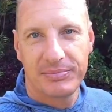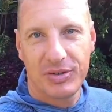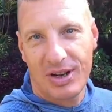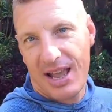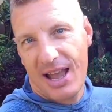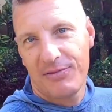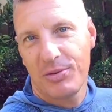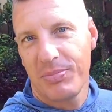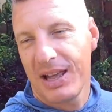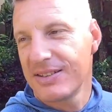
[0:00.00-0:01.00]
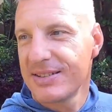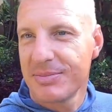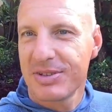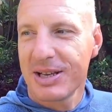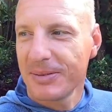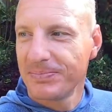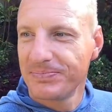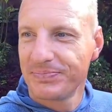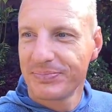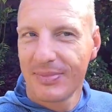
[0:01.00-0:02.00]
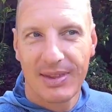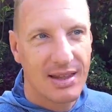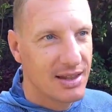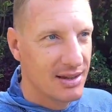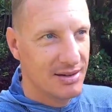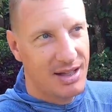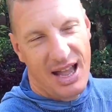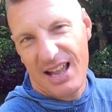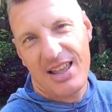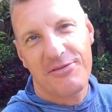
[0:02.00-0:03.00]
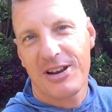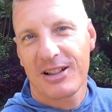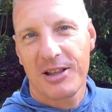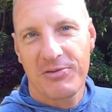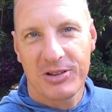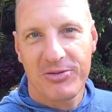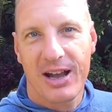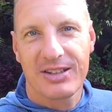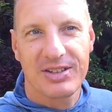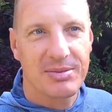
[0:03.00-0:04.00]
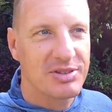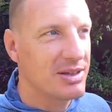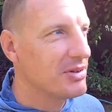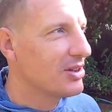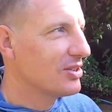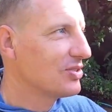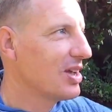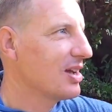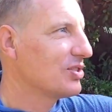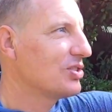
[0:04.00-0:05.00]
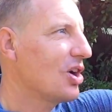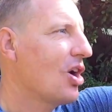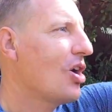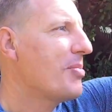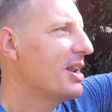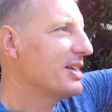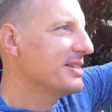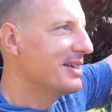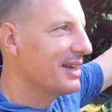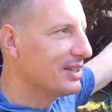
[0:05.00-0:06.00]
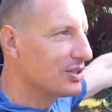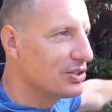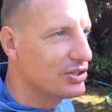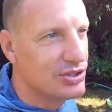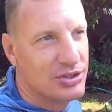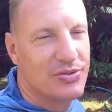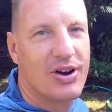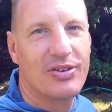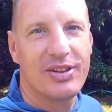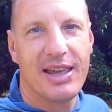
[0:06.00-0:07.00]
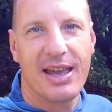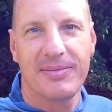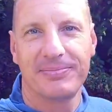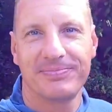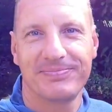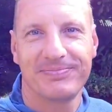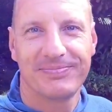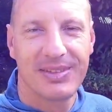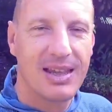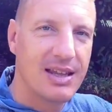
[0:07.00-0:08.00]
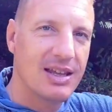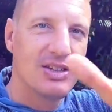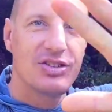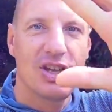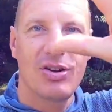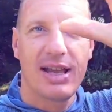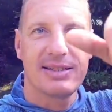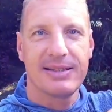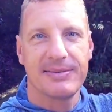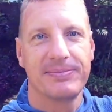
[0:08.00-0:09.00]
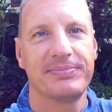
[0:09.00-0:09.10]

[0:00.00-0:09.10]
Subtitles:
So then I have to plan something. I definitely will find something because there are so many things to do around here. See you later.